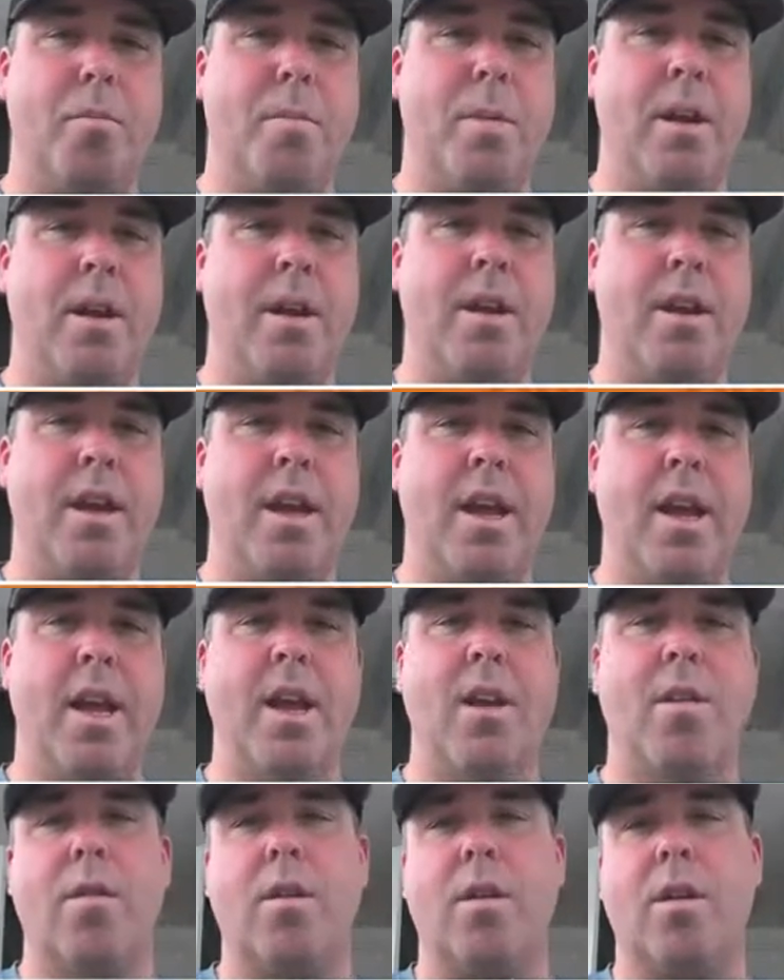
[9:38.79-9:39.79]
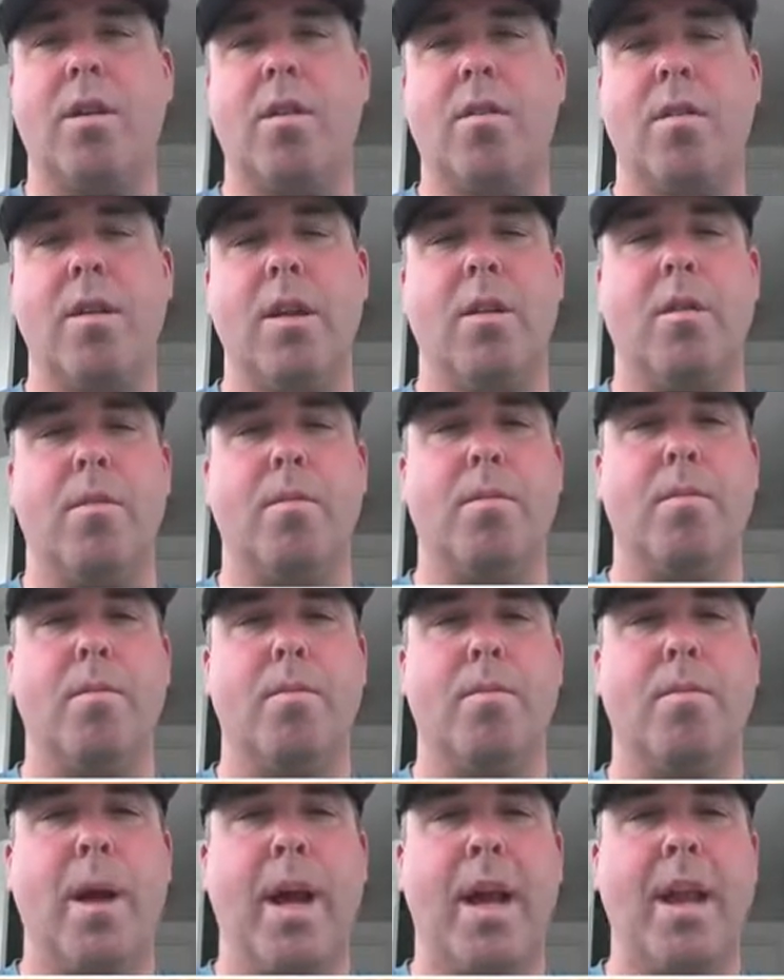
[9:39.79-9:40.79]
opening day or, you know,
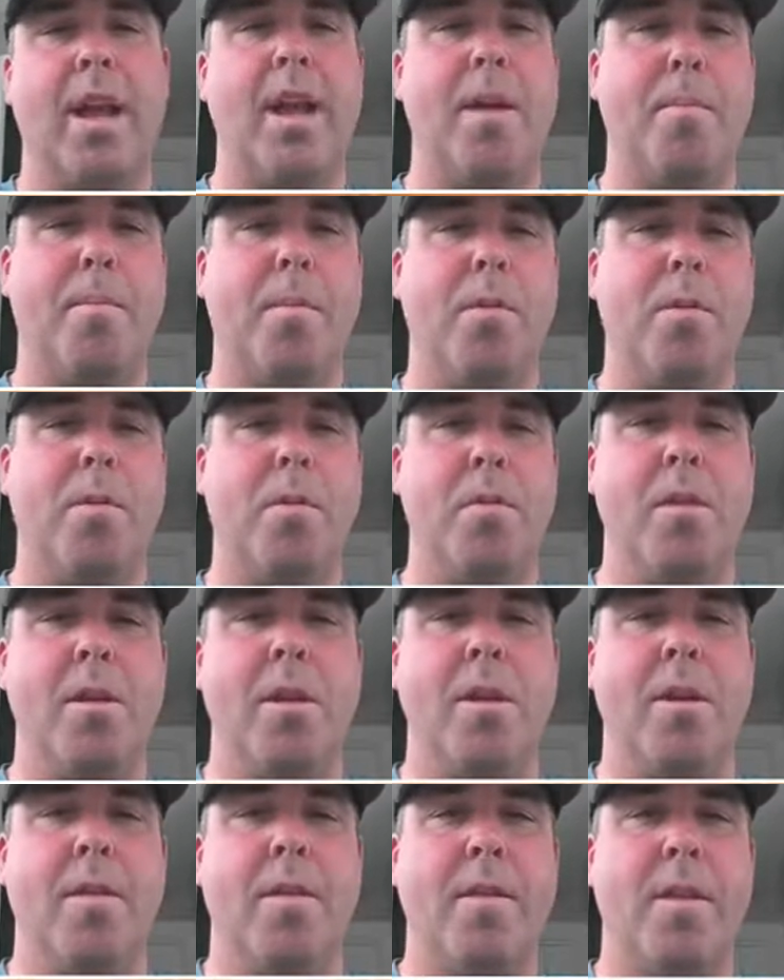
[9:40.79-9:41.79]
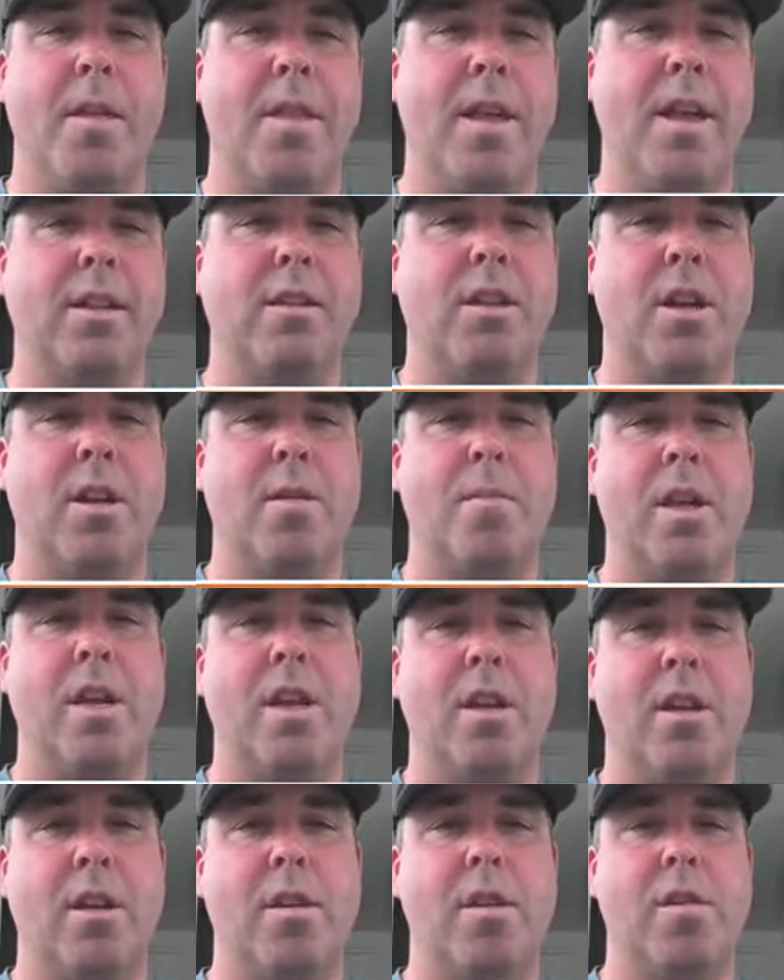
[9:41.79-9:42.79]
by April, then that's going to
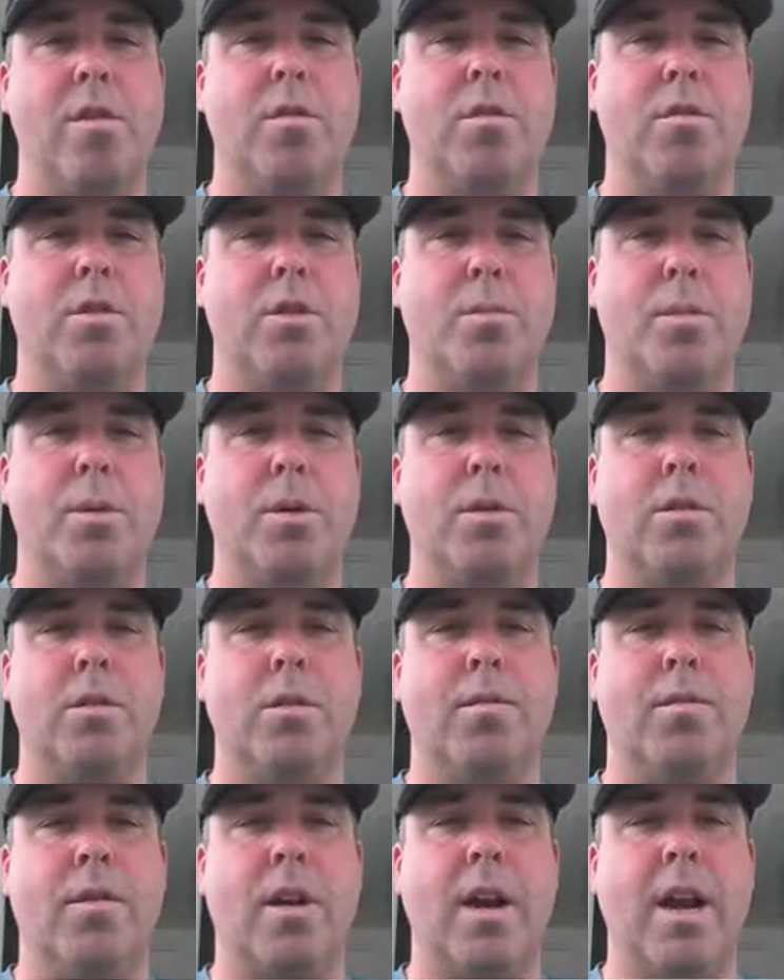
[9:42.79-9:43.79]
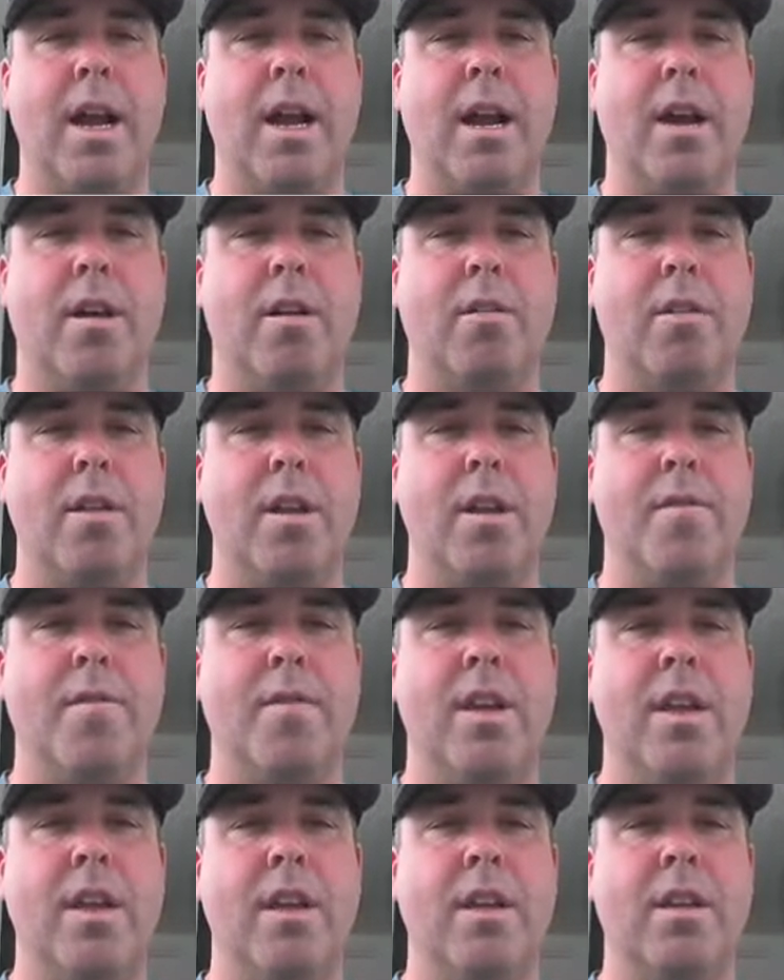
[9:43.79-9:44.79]
be a huge boost for Howell
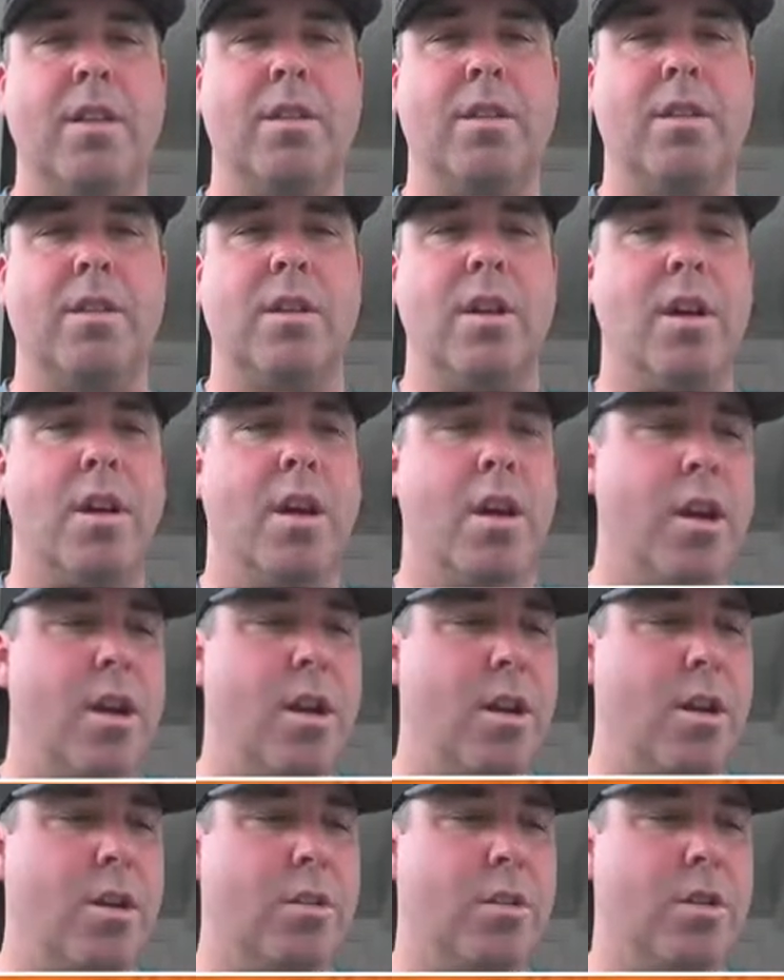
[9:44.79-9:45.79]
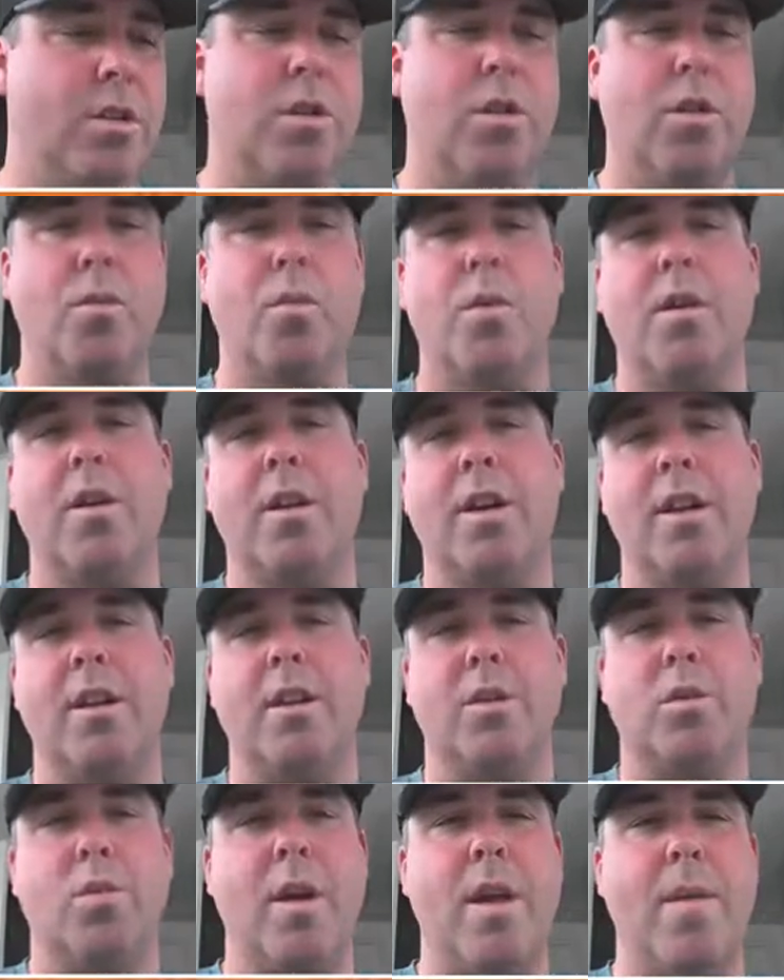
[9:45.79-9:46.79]
if he's, you know, still working
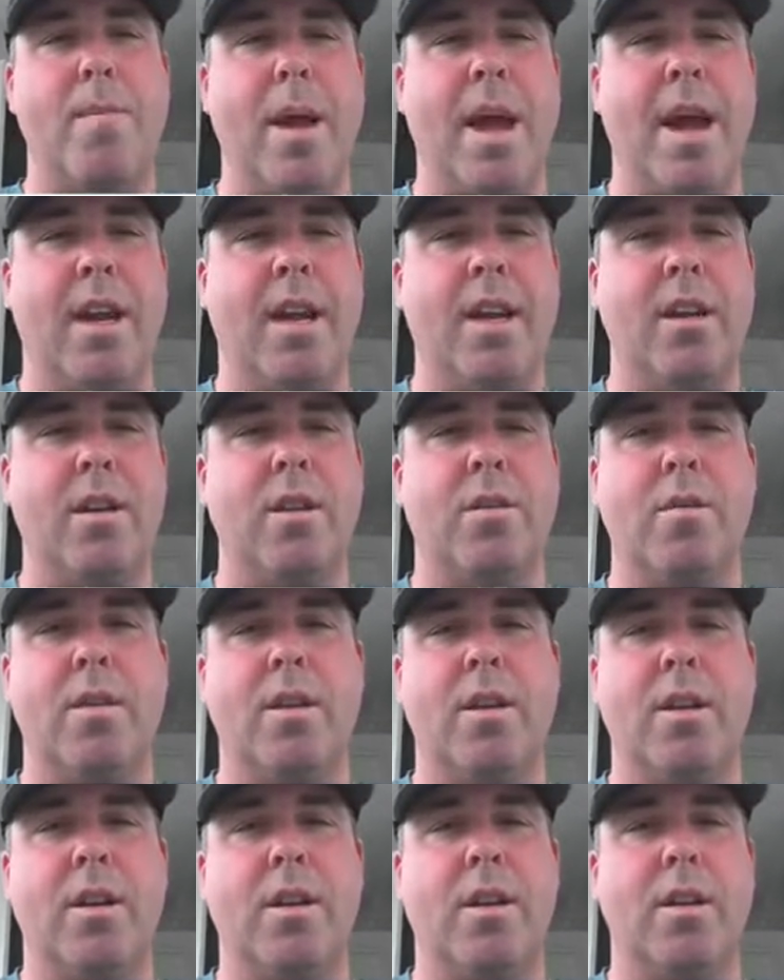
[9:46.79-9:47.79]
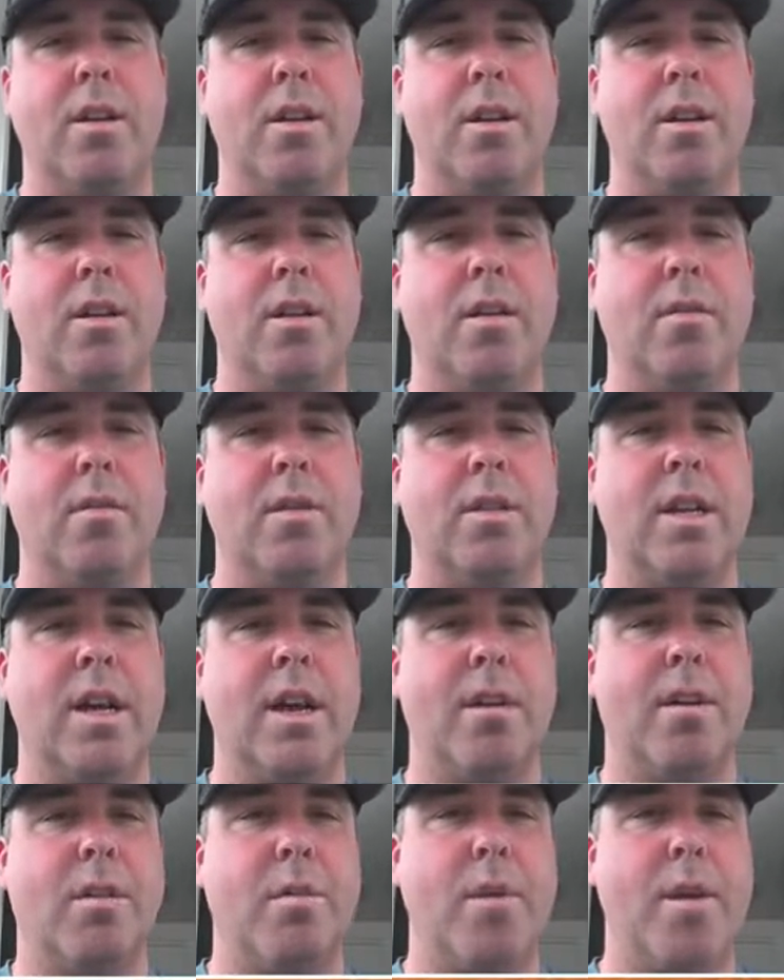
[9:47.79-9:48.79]
his way back into it and, it, you know, he's
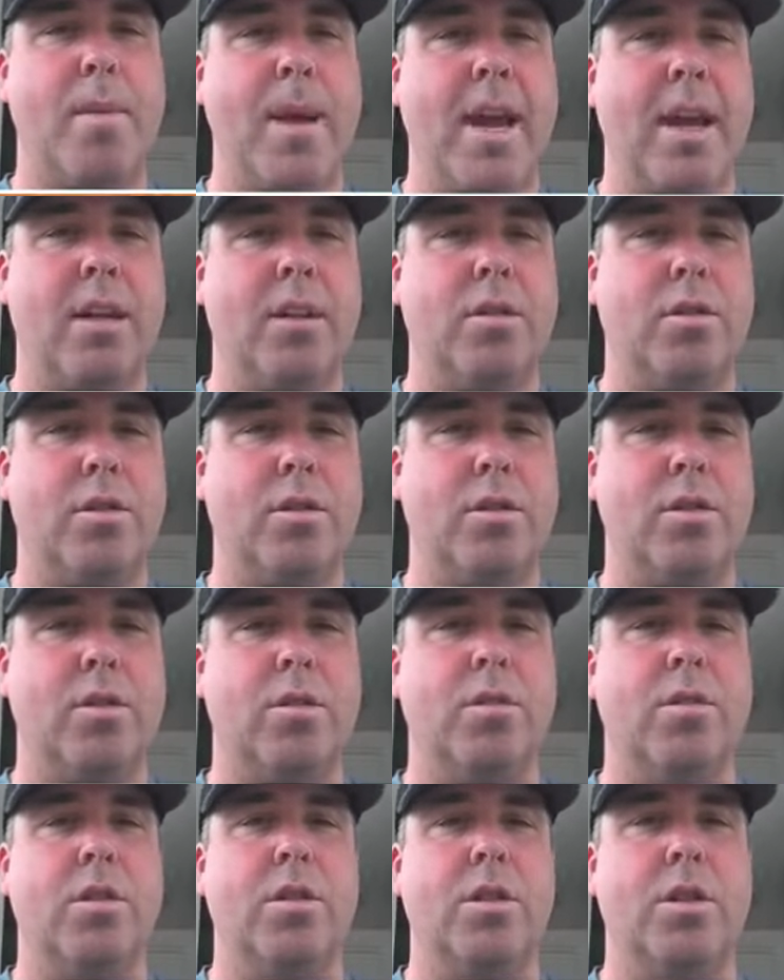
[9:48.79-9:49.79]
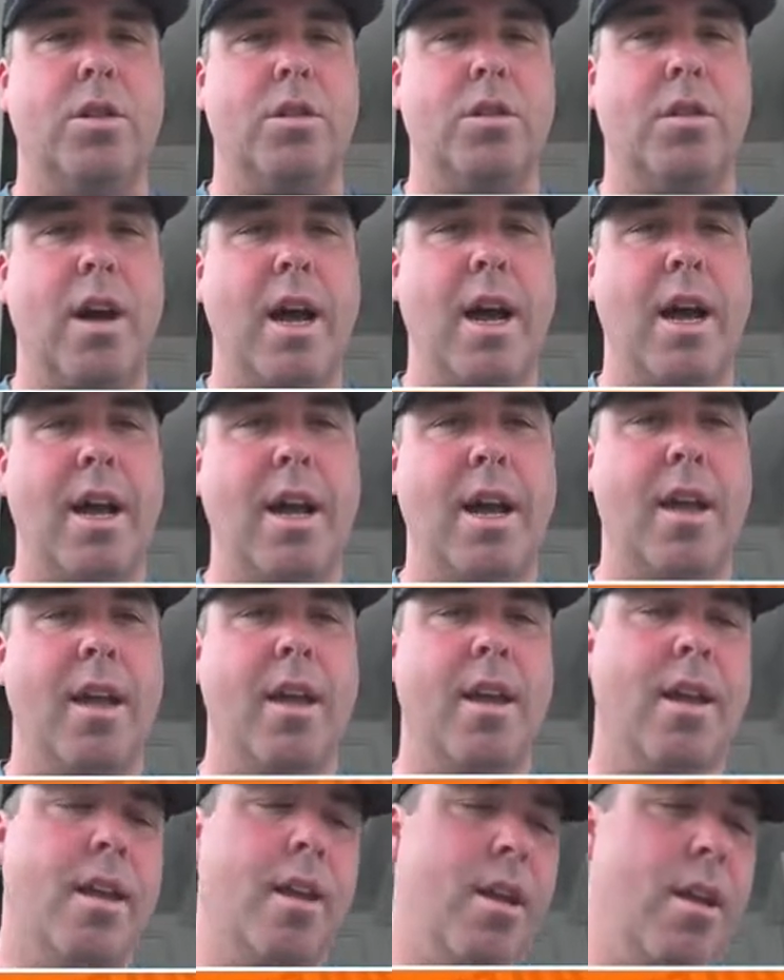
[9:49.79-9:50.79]
not all the way back till June or
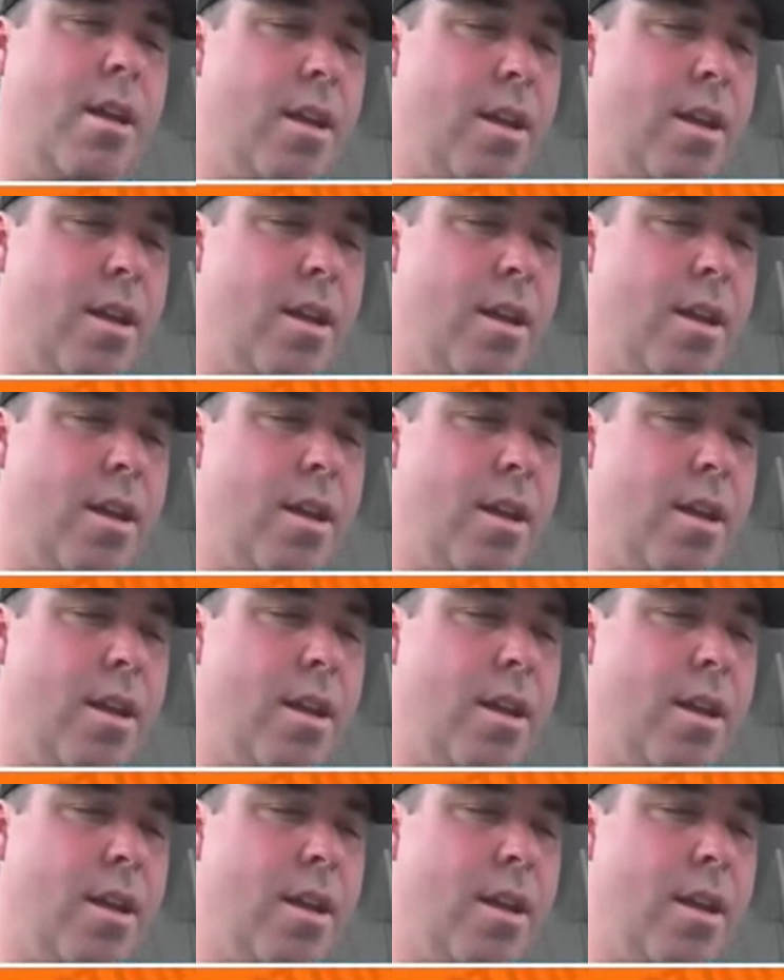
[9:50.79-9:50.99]
July.